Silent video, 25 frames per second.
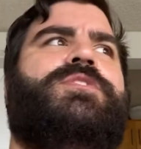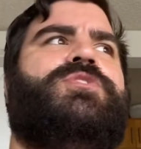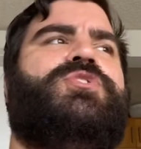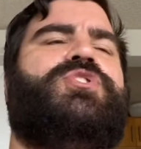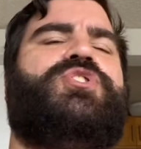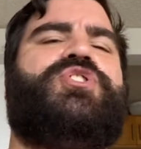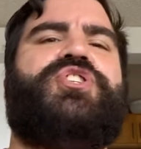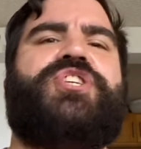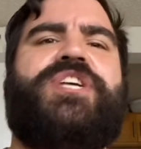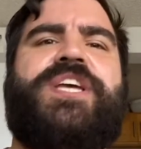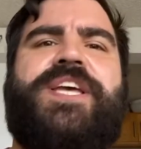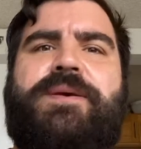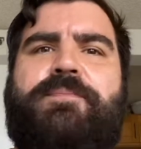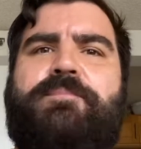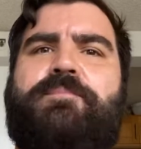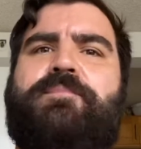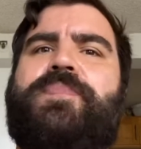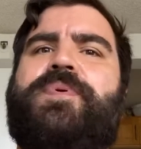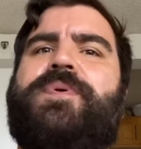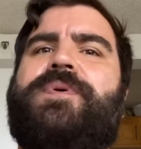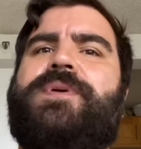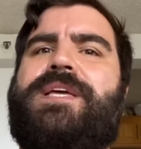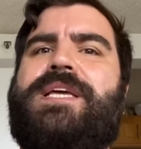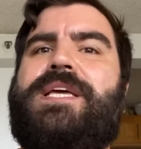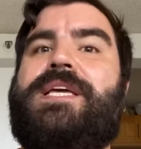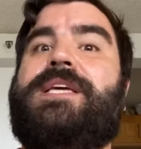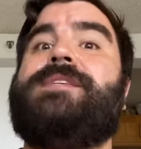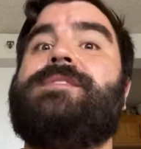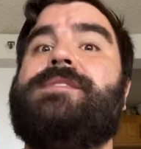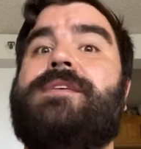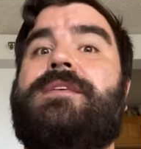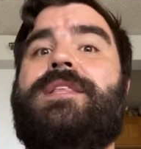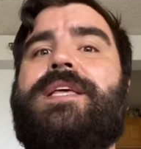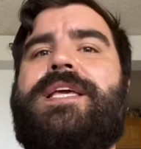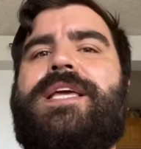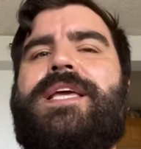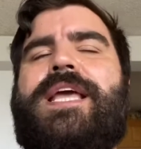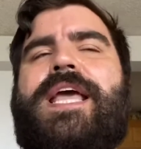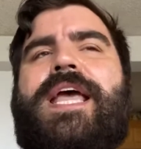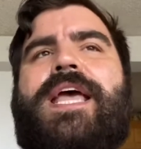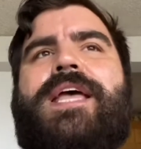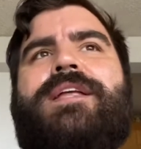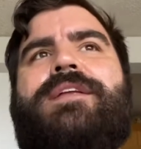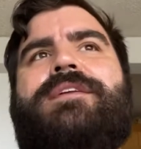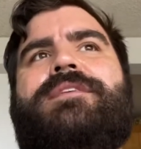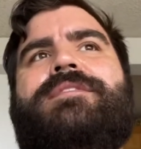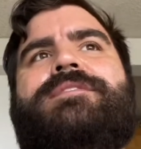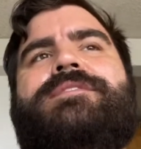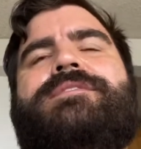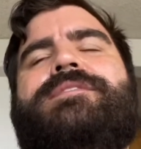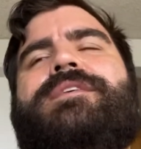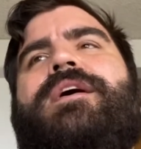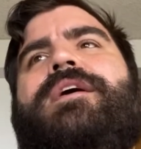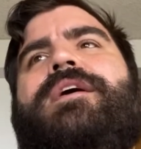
chip easily, and